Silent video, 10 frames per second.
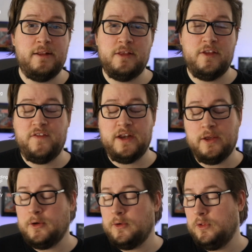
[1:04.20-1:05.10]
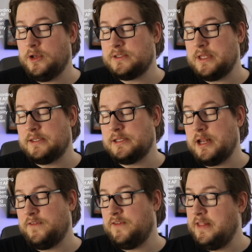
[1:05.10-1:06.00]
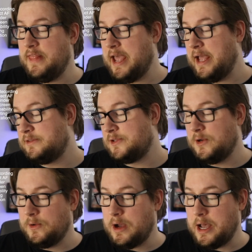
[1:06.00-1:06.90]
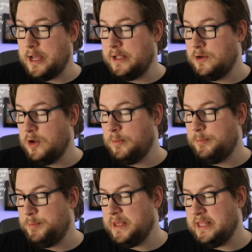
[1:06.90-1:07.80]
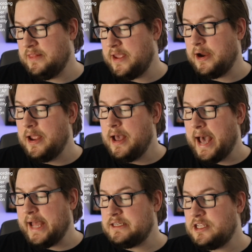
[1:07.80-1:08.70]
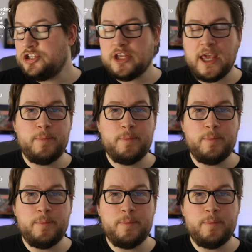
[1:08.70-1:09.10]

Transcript: the video looks nice enough in that. So no biggie there. Digigate